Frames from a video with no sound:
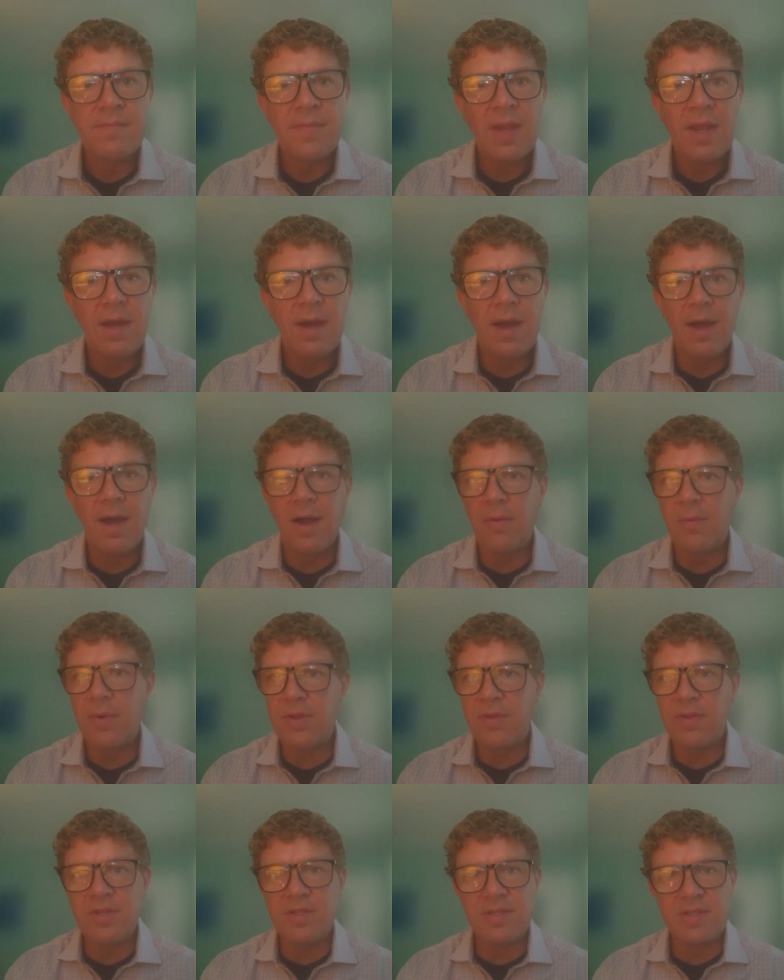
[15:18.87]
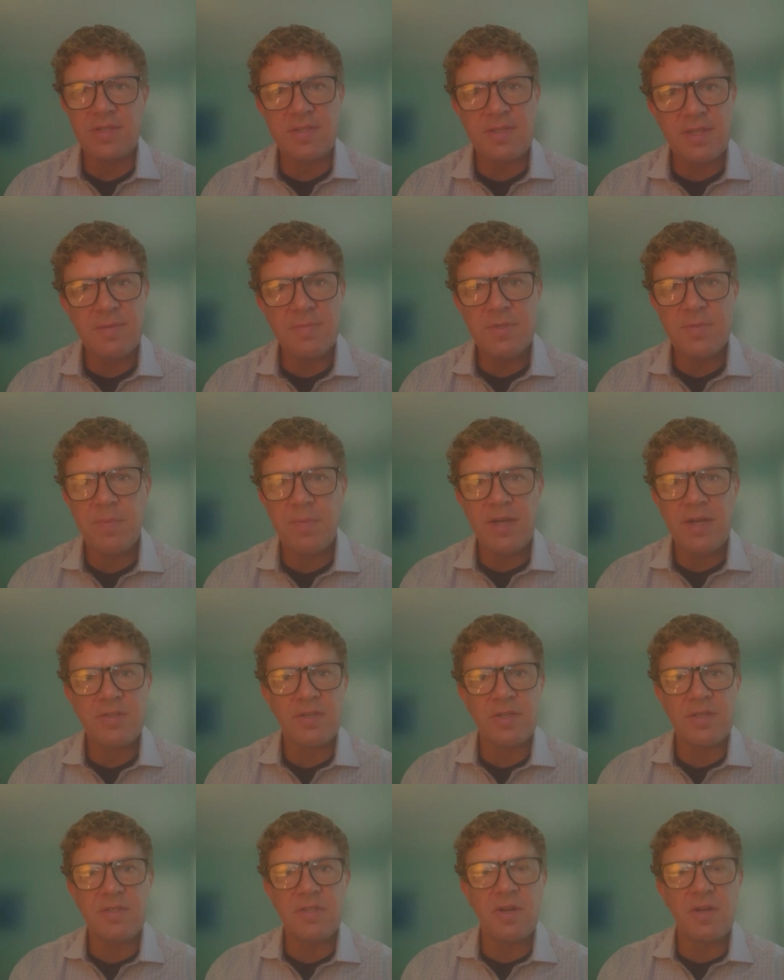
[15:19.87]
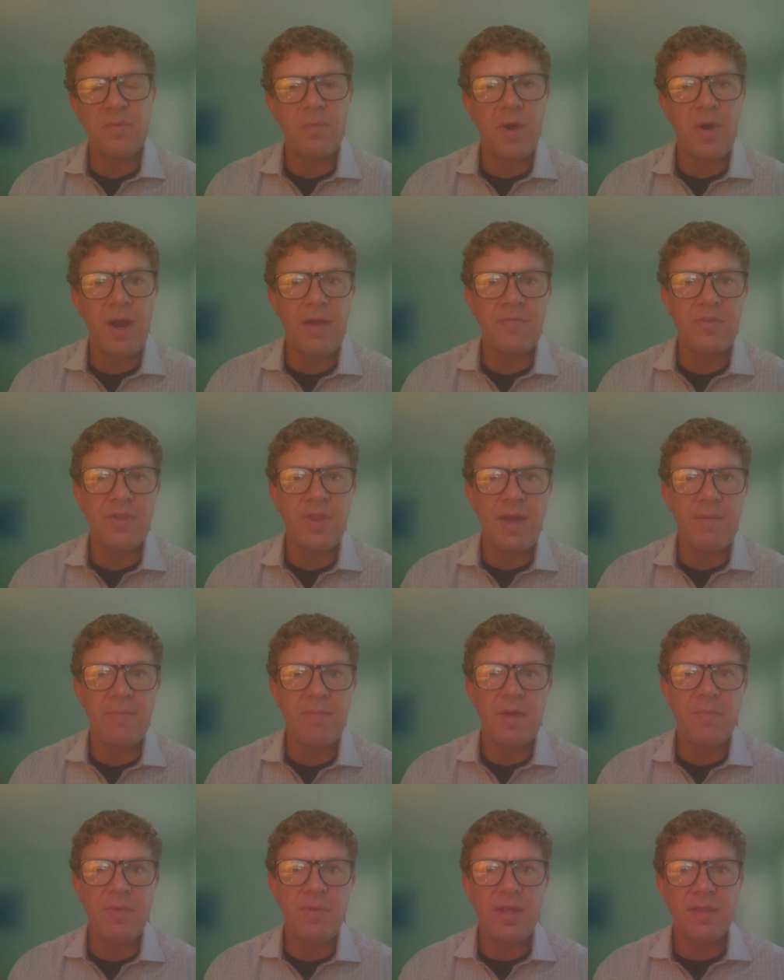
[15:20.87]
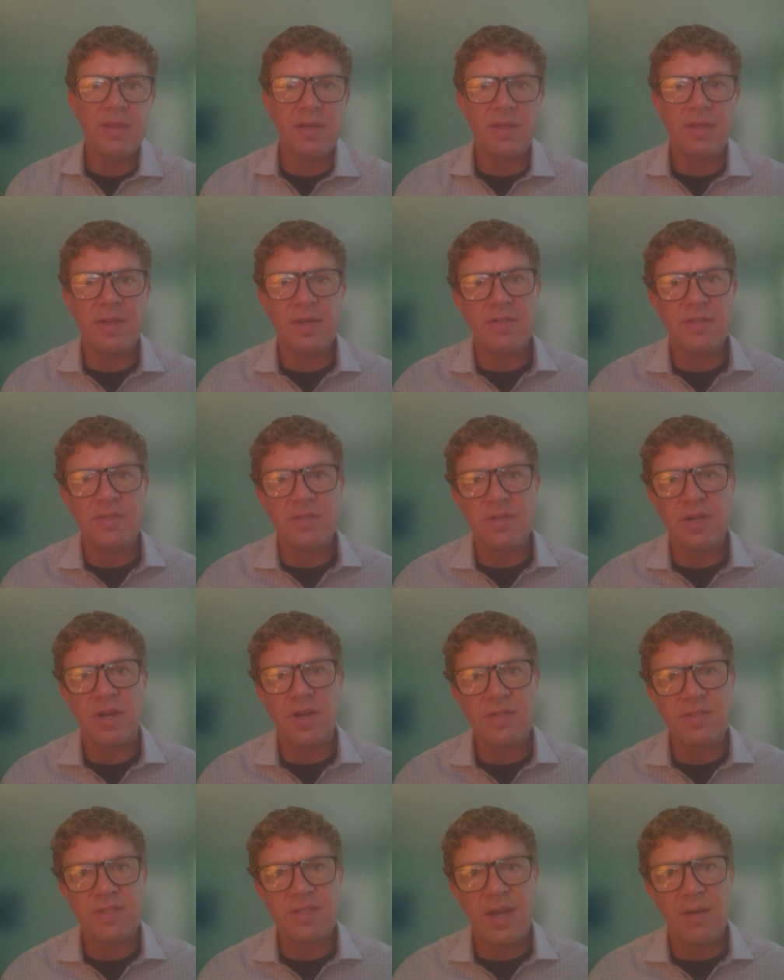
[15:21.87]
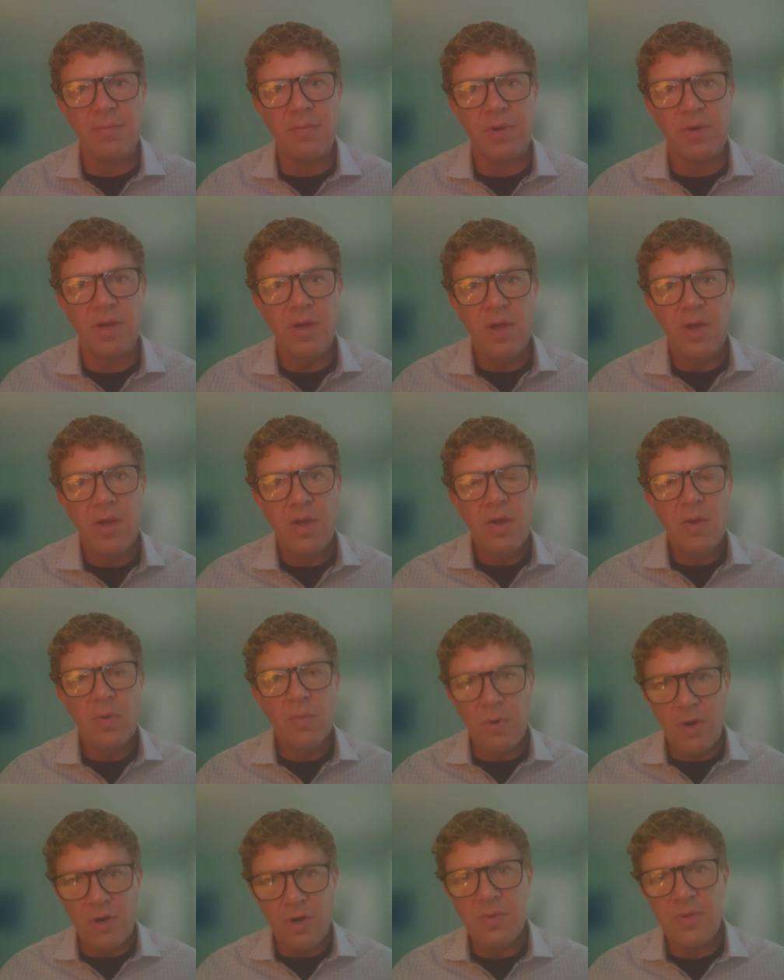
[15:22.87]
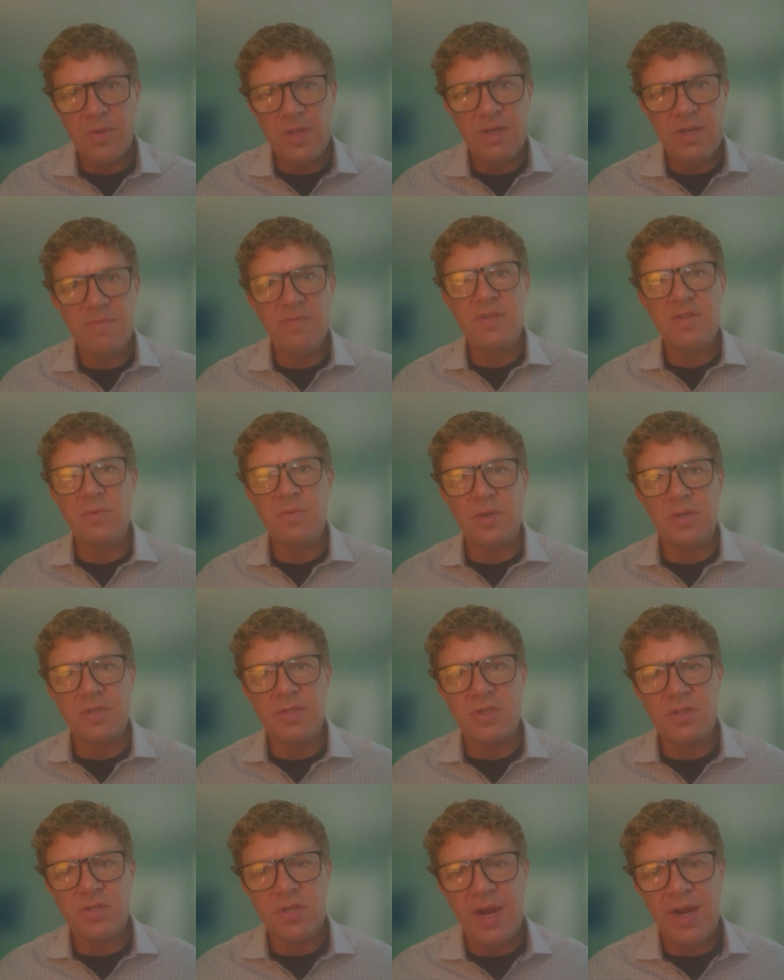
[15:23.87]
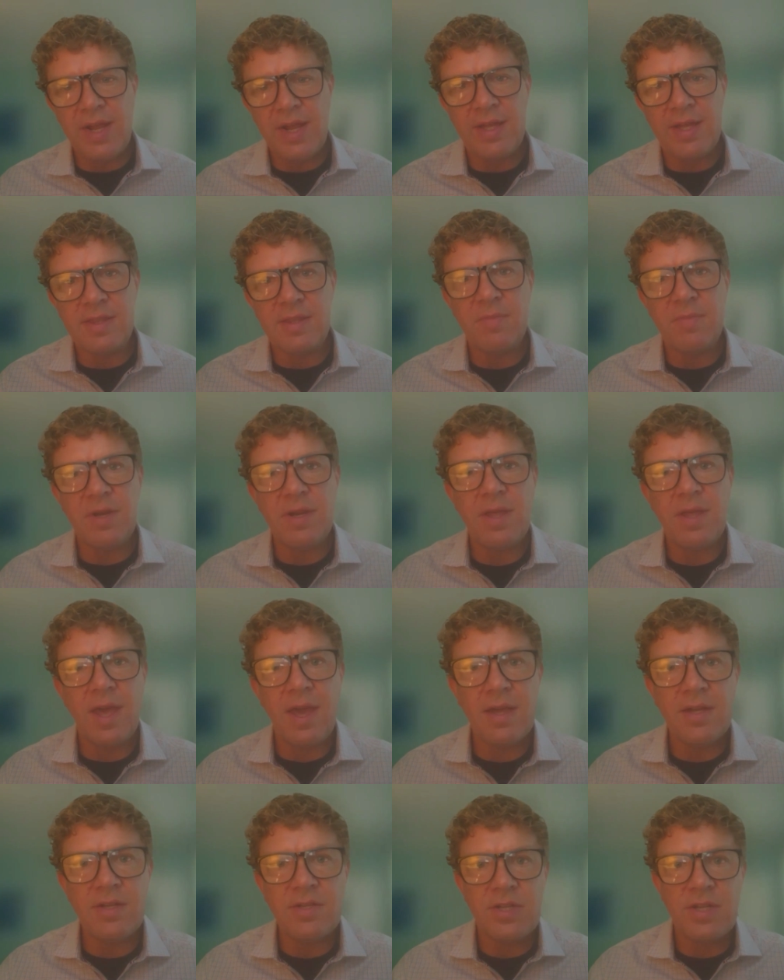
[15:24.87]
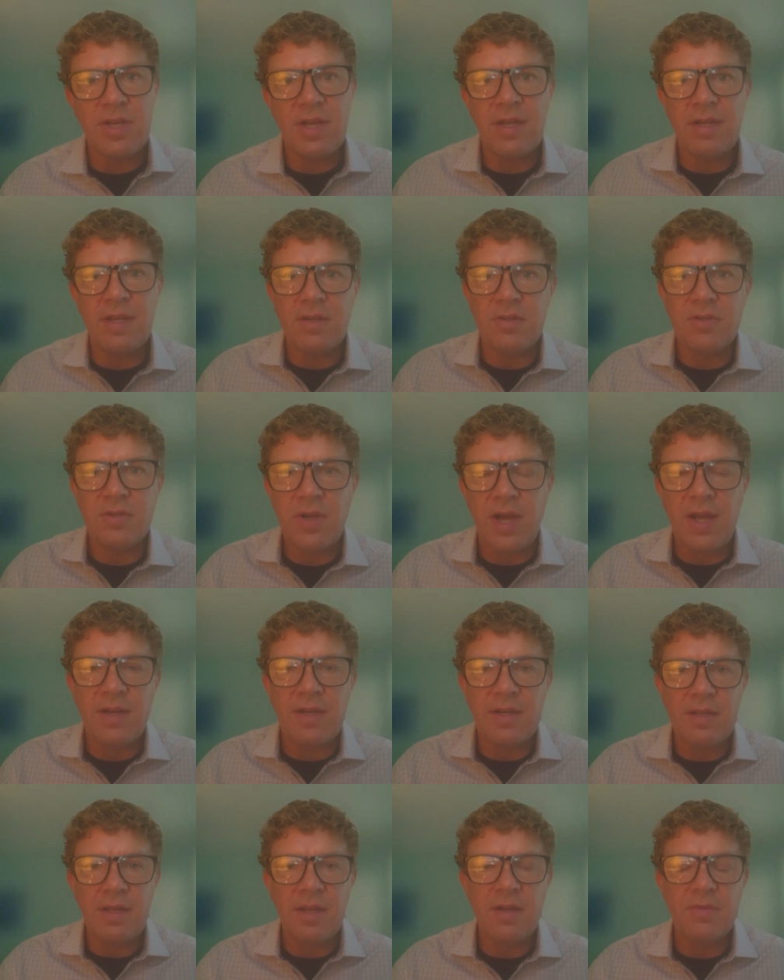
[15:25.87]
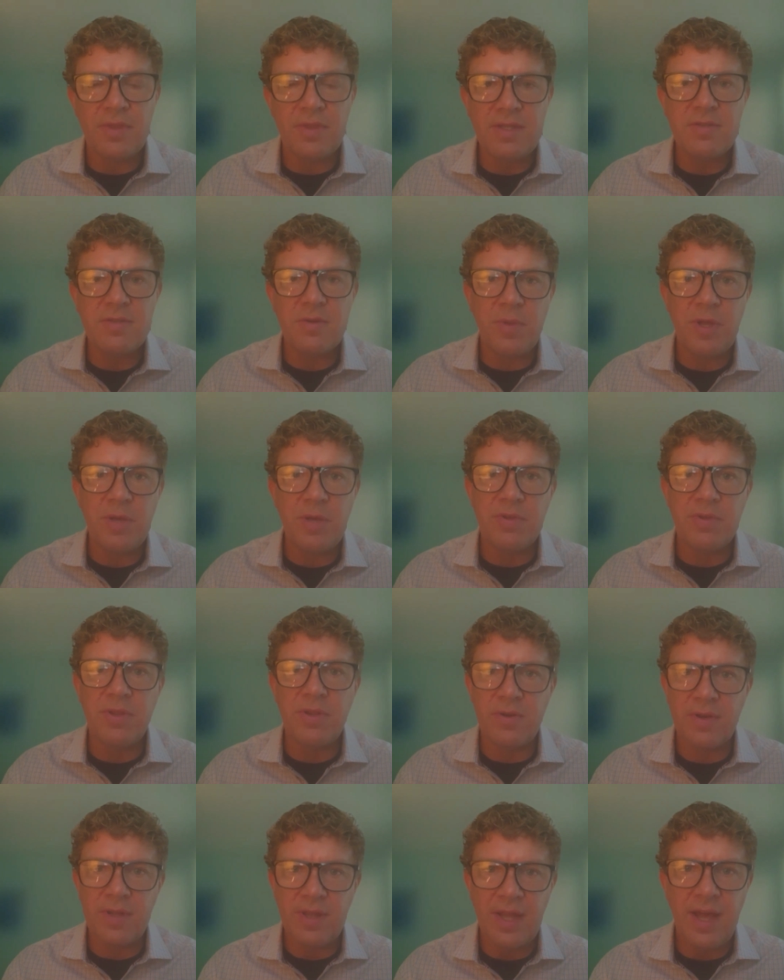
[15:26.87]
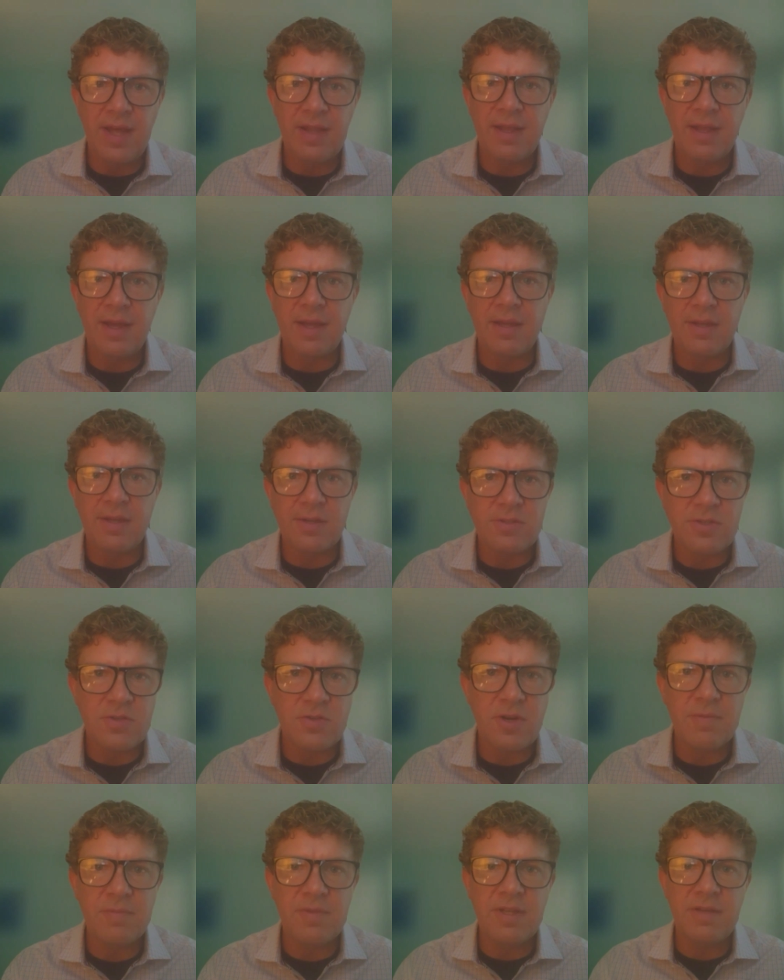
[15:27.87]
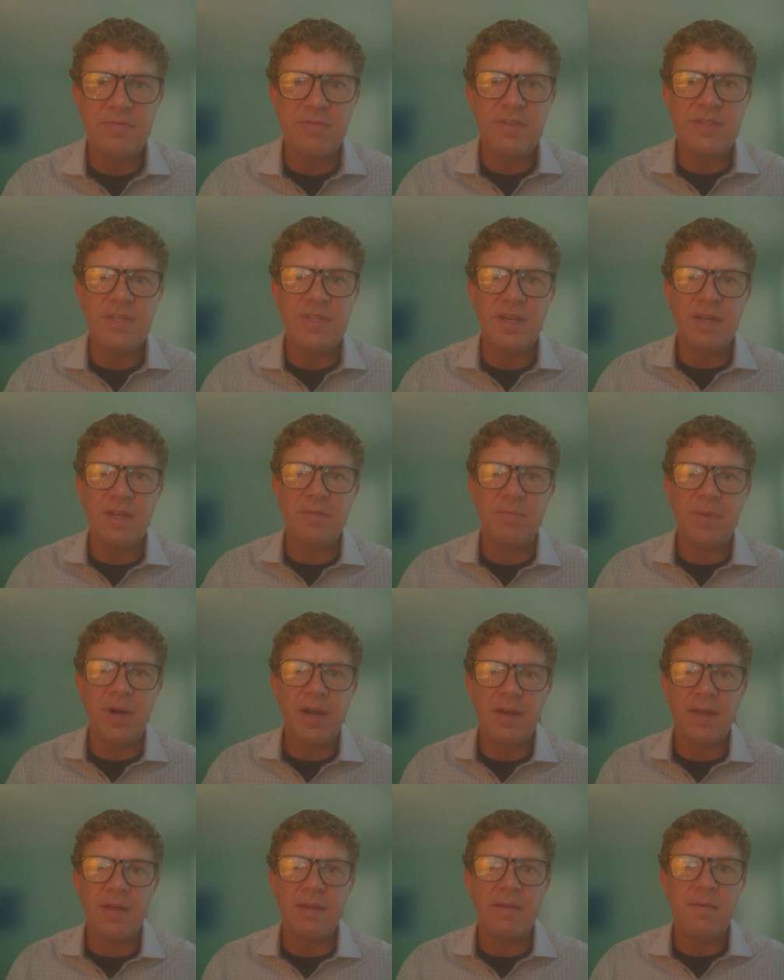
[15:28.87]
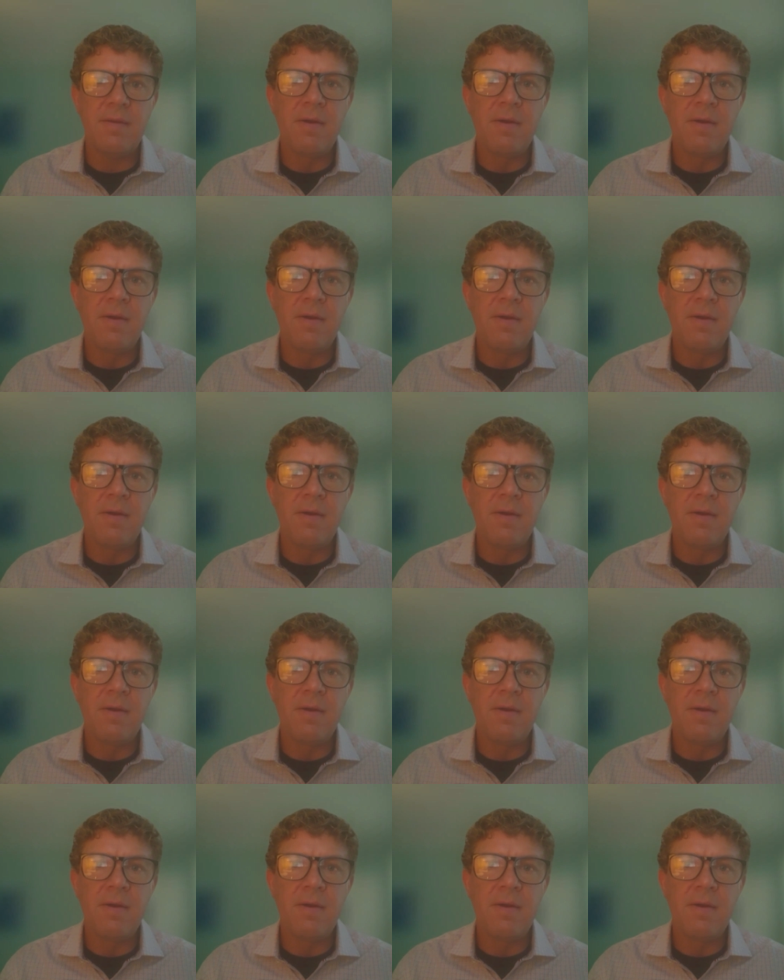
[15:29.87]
whether that's a sleep specialist, whatever that may be, the clinicians on our side would work with individuals to try to get them engaged in trying to, these are people that are in that like extremely fatigued bucket